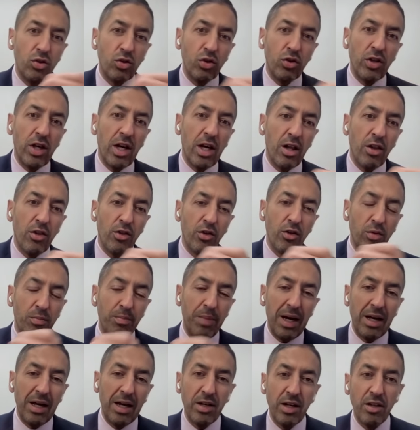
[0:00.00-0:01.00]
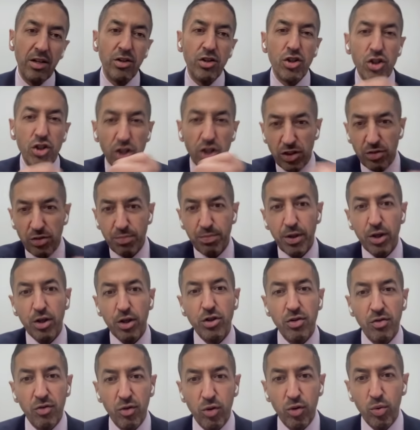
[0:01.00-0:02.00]
to good health or bad health just
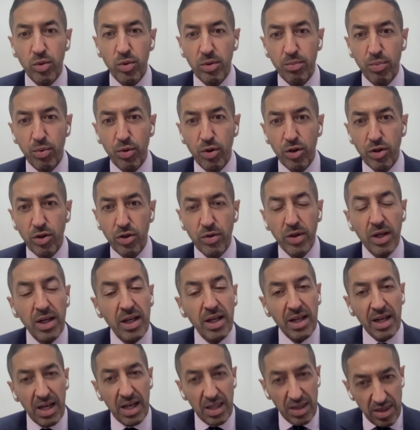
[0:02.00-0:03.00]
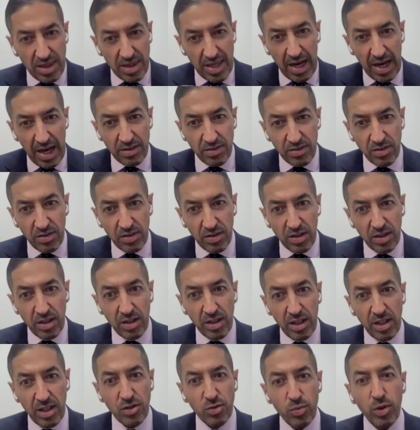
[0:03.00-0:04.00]
because of who we're born to. And that
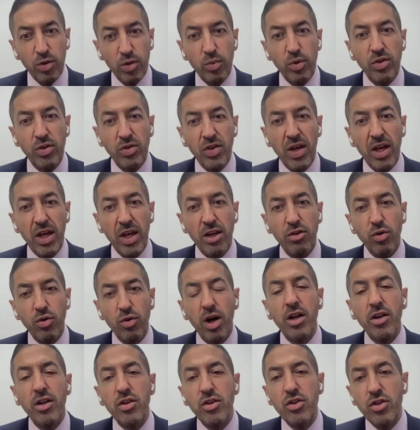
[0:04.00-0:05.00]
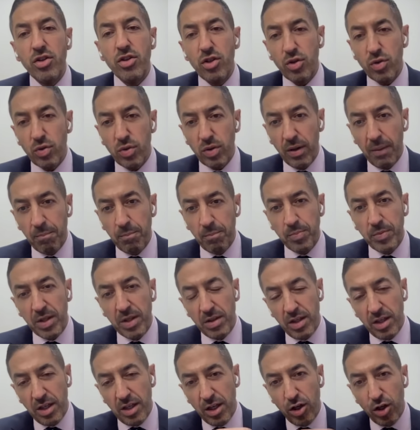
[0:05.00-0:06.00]
is what it would take to undo
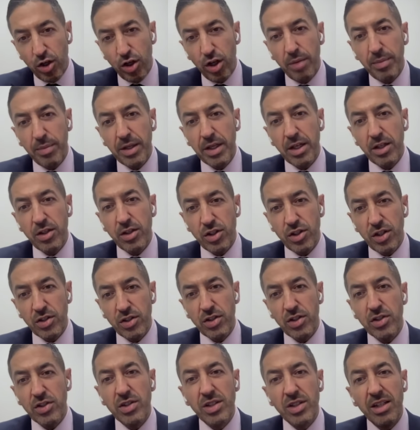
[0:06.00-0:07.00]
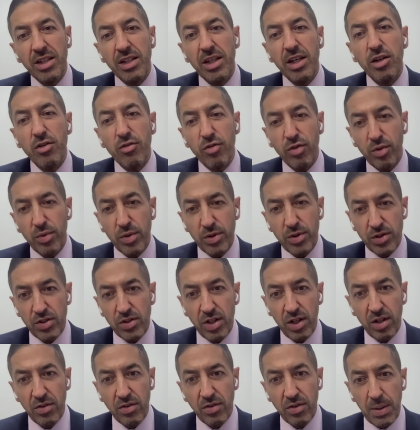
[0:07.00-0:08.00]
the economic injustice that
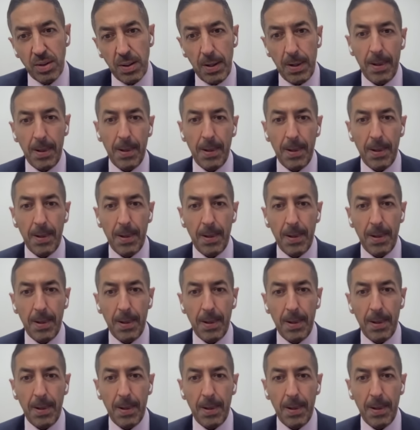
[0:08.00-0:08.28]
influences health.